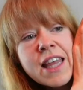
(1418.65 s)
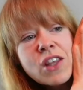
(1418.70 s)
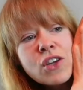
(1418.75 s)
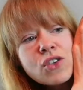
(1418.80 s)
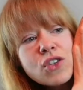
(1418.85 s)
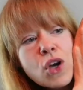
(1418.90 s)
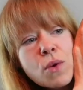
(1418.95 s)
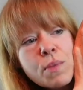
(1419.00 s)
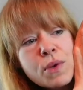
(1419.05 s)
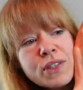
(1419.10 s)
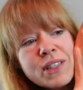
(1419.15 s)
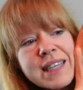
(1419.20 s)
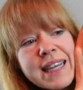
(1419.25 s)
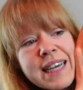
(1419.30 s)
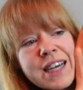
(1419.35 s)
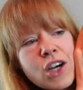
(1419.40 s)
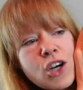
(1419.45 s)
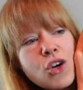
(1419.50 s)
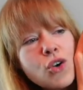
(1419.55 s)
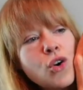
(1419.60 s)
There's almost
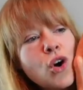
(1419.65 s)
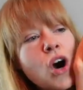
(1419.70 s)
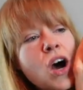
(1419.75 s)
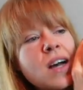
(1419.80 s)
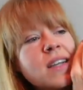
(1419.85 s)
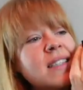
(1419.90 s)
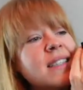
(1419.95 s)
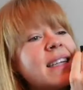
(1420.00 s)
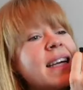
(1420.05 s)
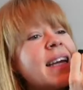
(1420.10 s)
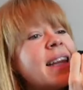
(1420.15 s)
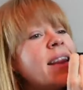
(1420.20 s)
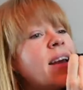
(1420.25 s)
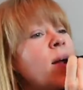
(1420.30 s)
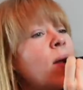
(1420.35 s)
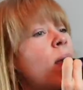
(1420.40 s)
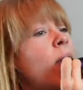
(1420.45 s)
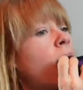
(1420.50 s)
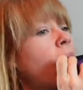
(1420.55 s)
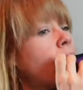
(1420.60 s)
like a cross in
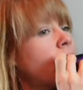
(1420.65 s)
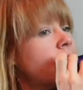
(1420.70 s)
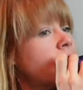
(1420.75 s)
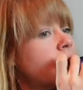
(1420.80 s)
there.